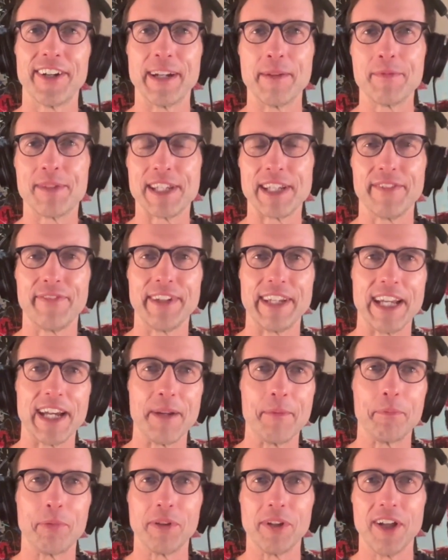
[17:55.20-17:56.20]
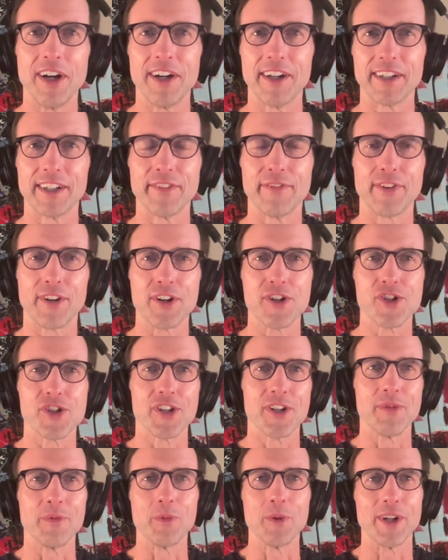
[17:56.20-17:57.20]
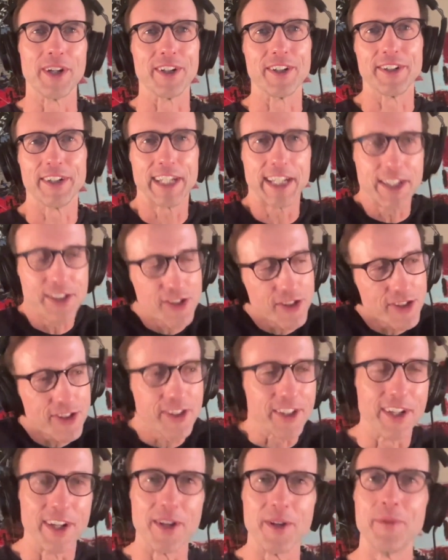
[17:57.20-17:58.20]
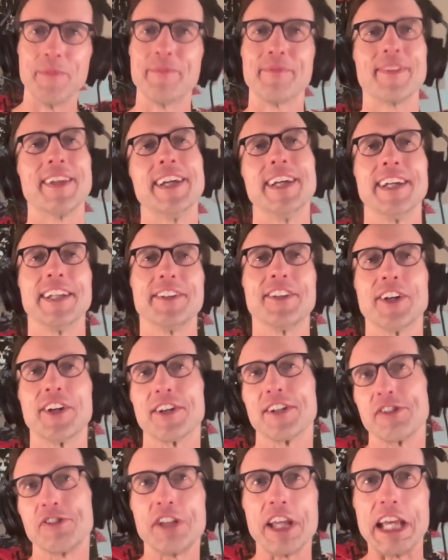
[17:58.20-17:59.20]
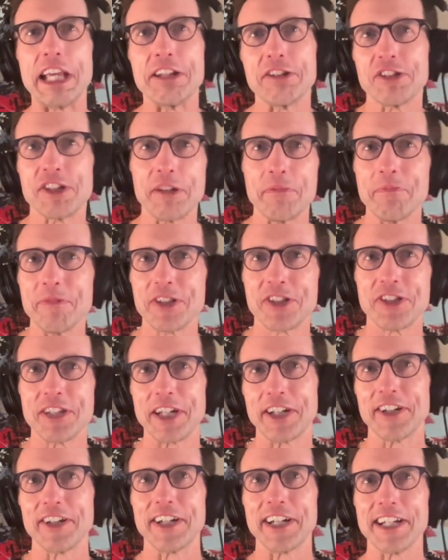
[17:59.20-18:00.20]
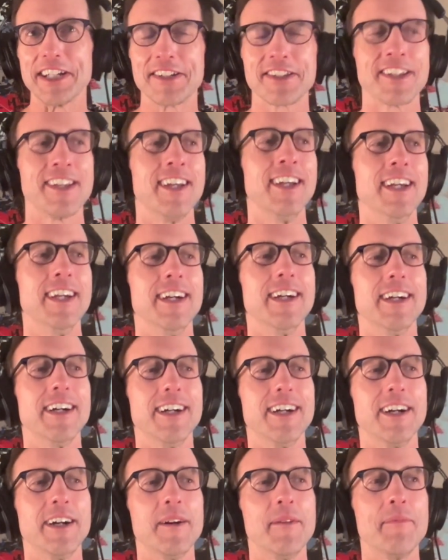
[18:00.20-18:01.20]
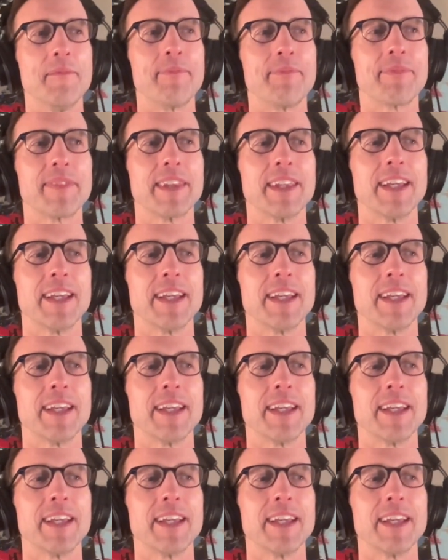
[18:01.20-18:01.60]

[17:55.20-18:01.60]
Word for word: MTV Unplugged version where he's you know they're intense and mysterious yeah um,